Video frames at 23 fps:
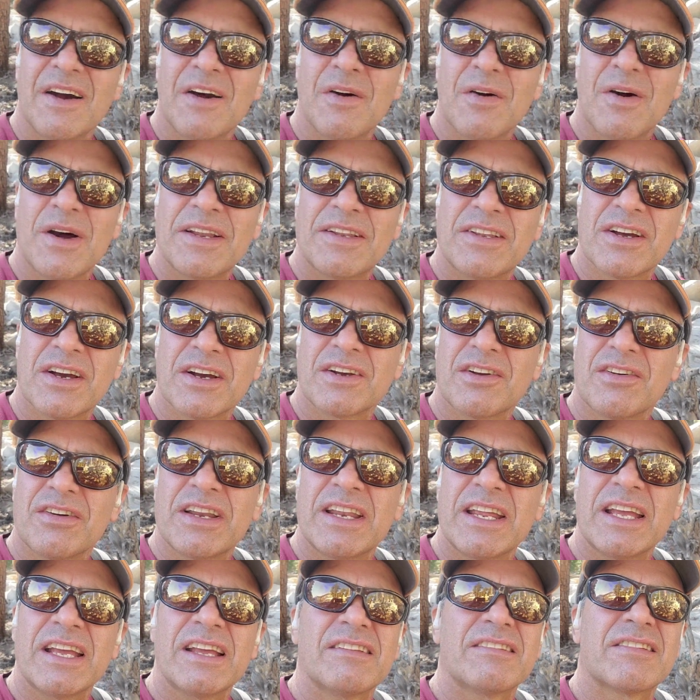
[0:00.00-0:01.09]
All right,
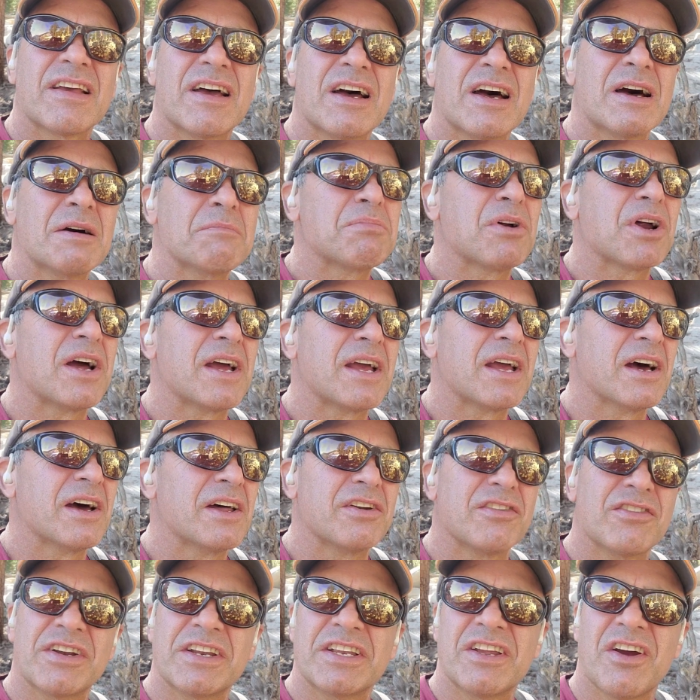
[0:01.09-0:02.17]
greetings. I'm probably
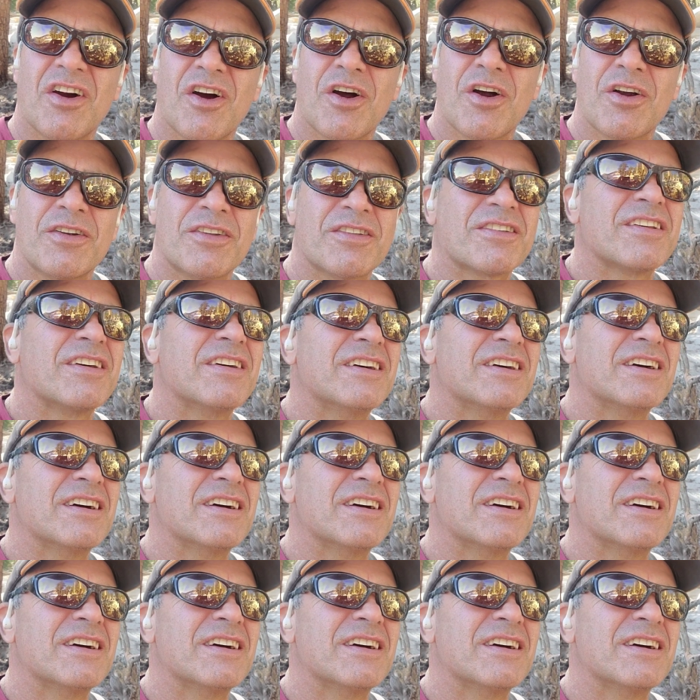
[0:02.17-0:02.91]
100 yards